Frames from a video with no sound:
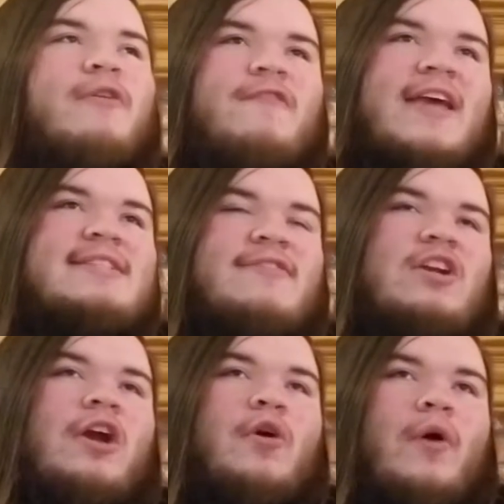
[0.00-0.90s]
pervasive
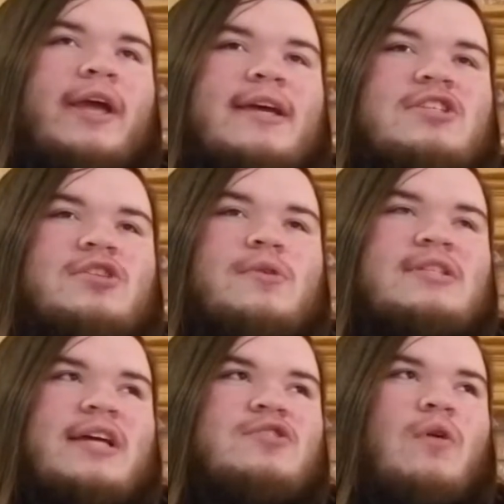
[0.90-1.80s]
and annoying as
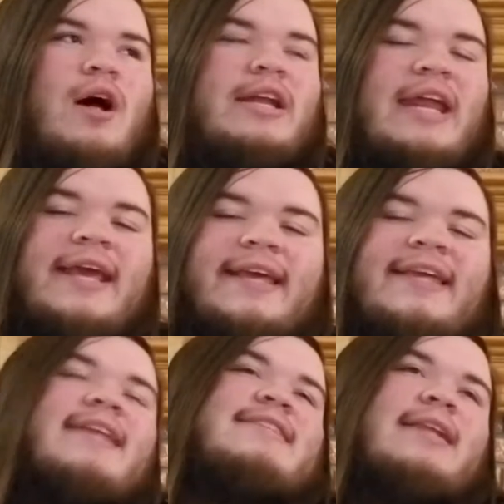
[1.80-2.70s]
Suicide Squad, and it
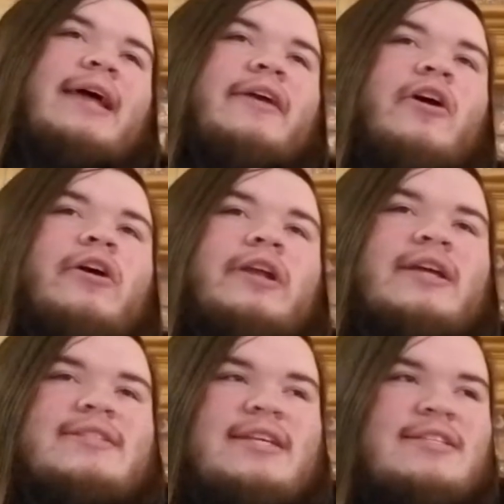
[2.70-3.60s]
gets it like Guardians.